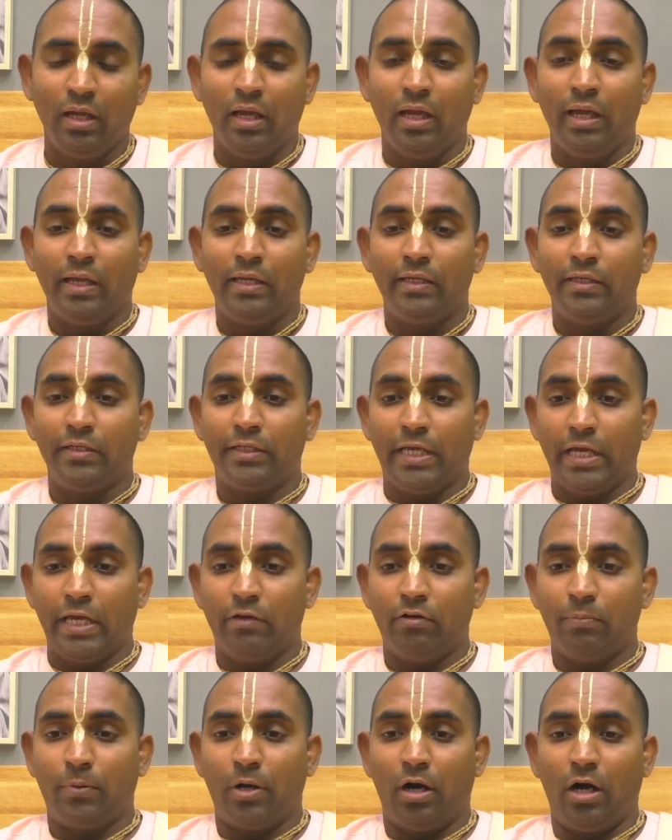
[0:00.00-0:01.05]
He gave
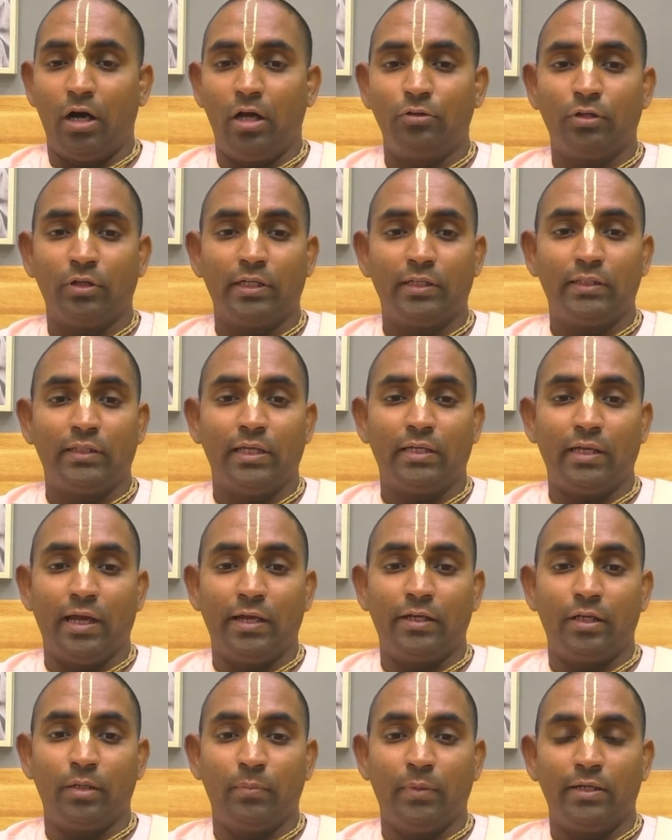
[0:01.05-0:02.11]
up altogether and
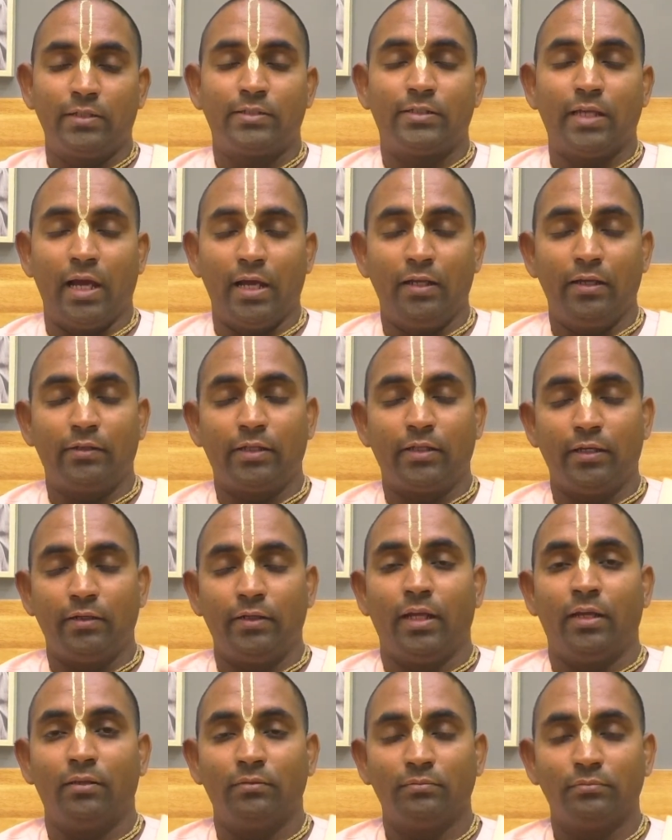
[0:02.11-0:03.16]
remained silent and
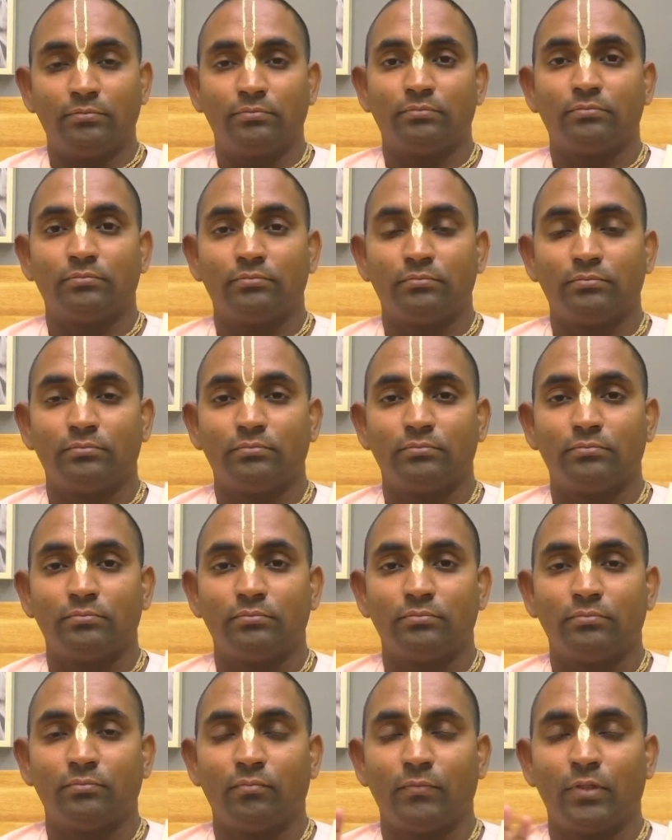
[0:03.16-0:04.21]
dull.
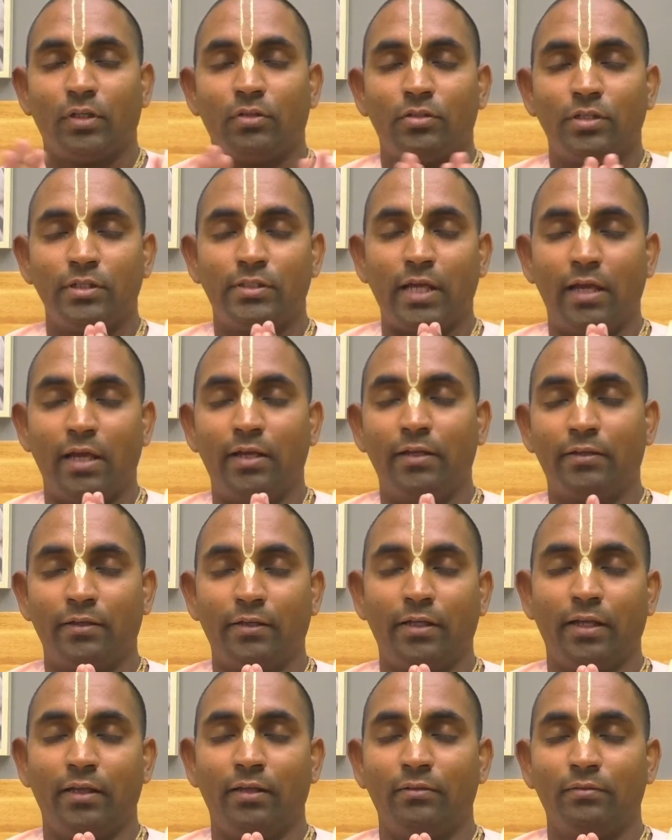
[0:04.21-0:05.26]
So he is silent and
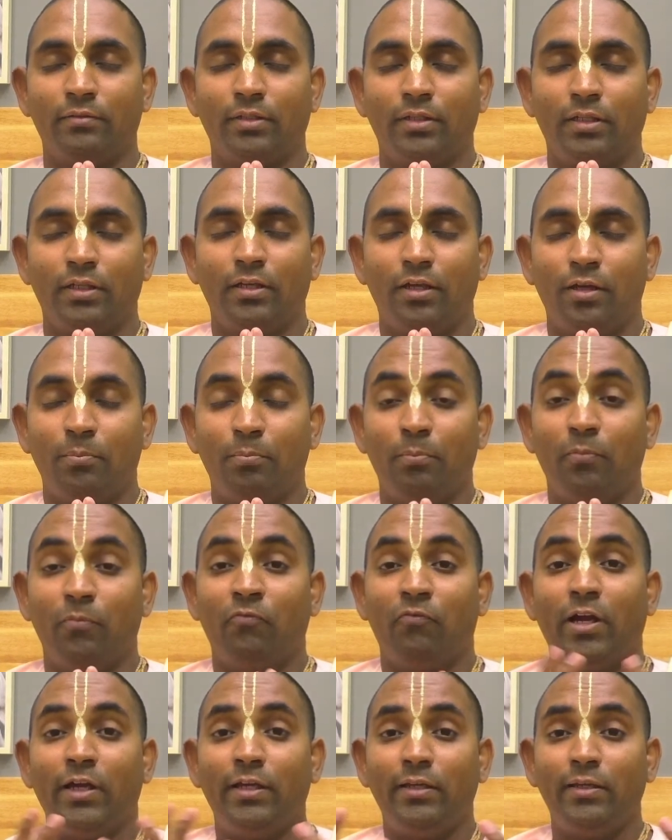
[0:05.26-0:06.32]
dull.
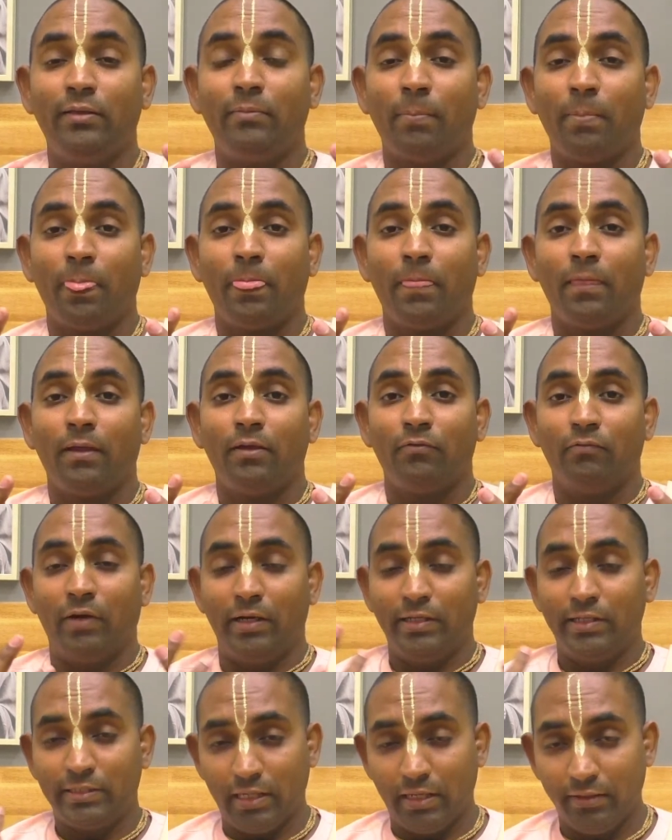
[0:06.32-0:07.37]
Why? Why
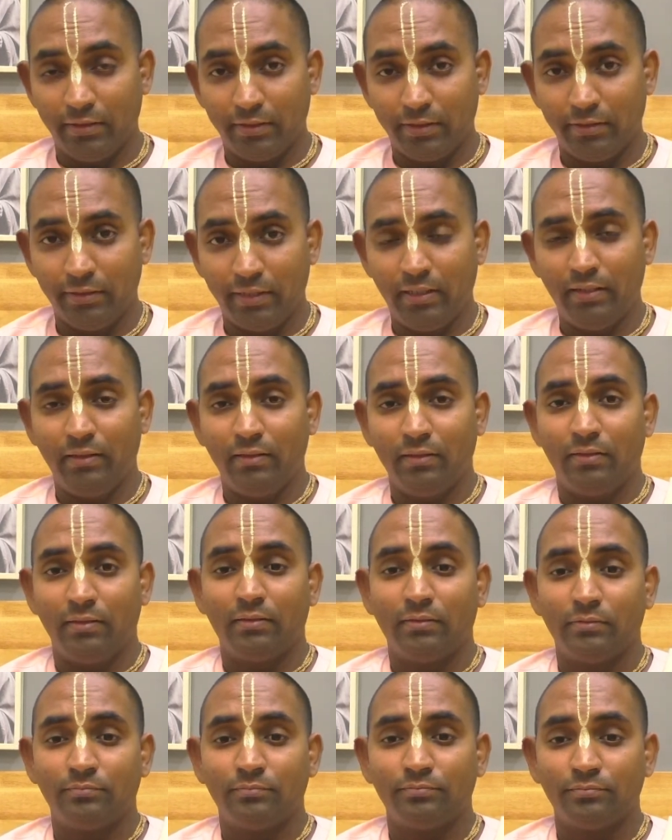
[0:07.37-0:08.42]
is silent and dull?
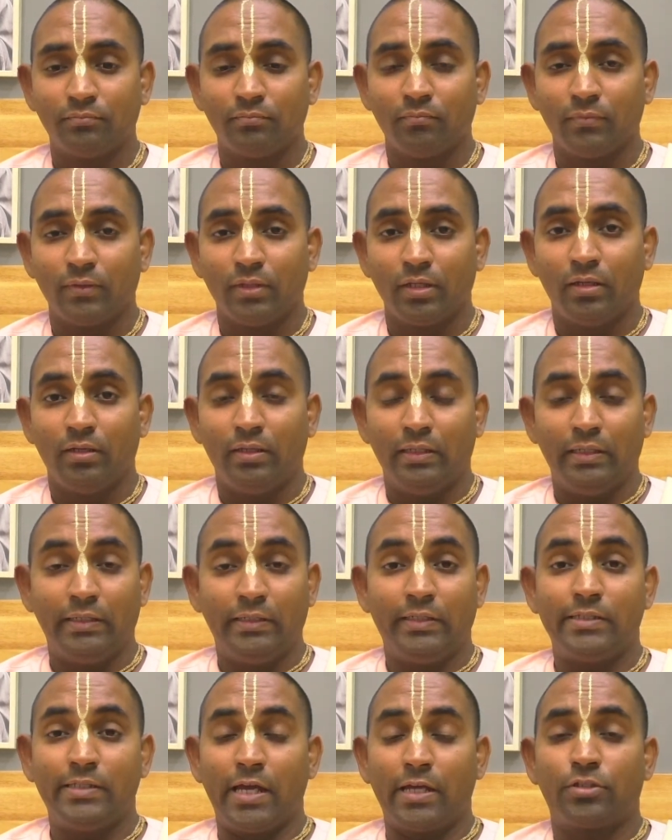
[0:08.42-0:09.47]
It
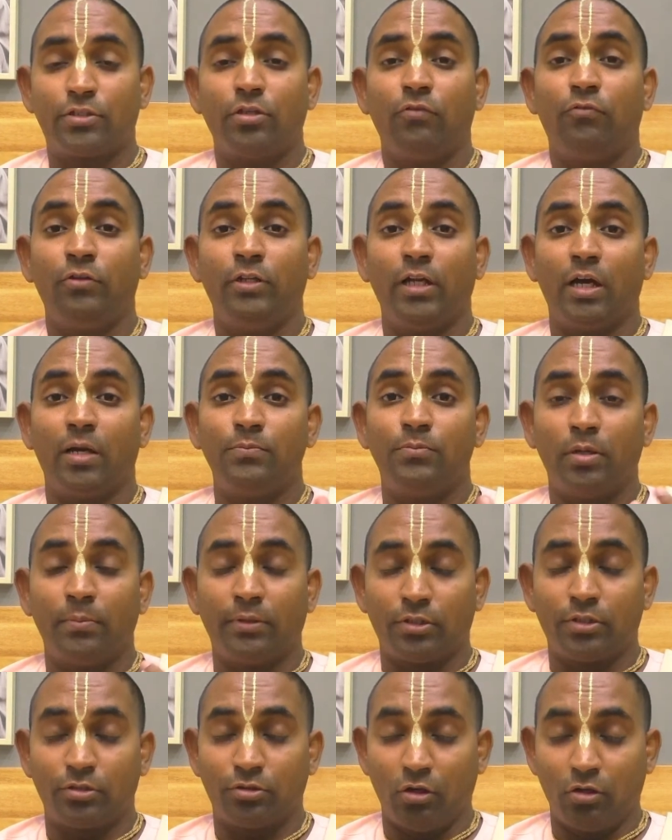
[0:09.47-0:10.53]
is actually fully absorbed in
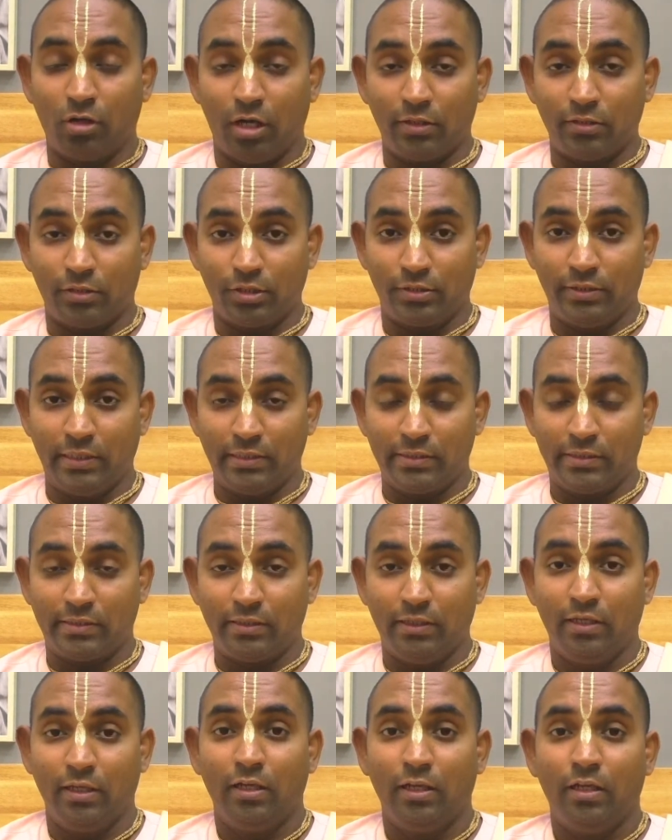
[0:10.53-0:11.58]
Krishna consciousness.
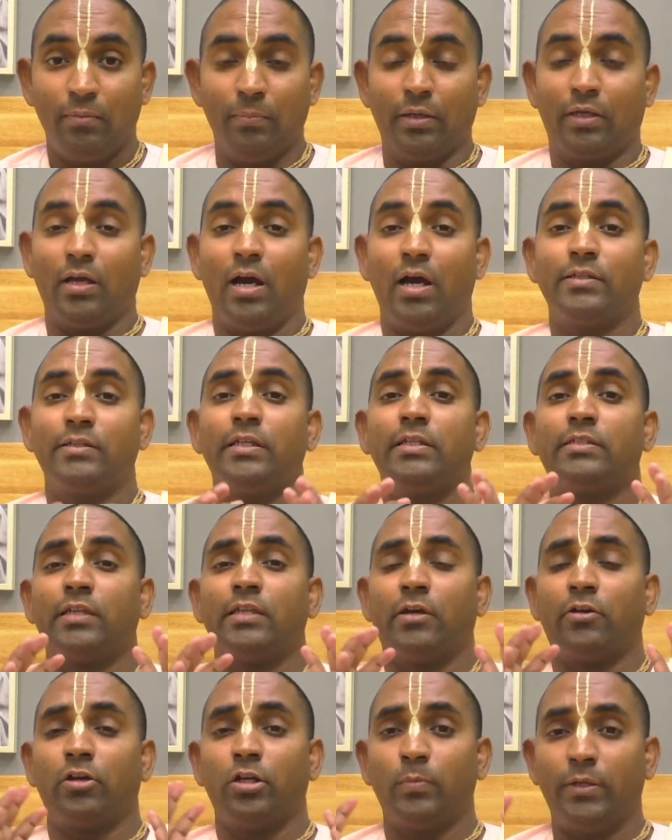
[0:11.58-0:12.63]
Because he is
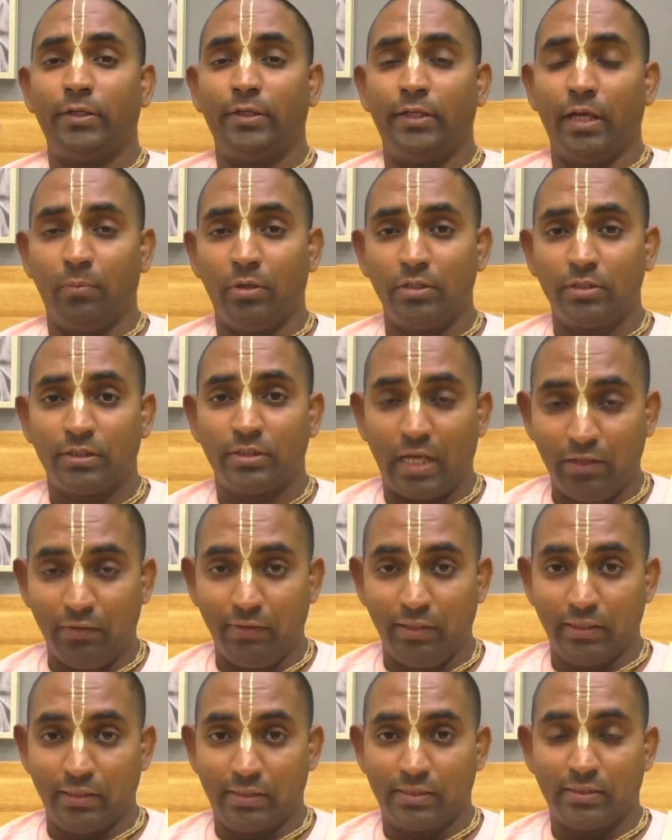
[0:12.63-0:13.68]
surrounded by demons
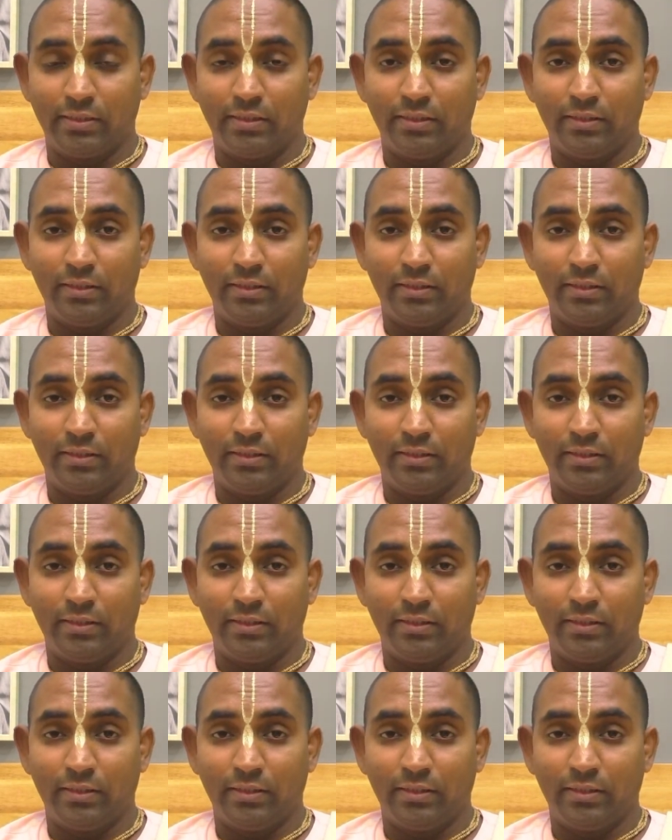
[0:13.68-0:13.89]
always.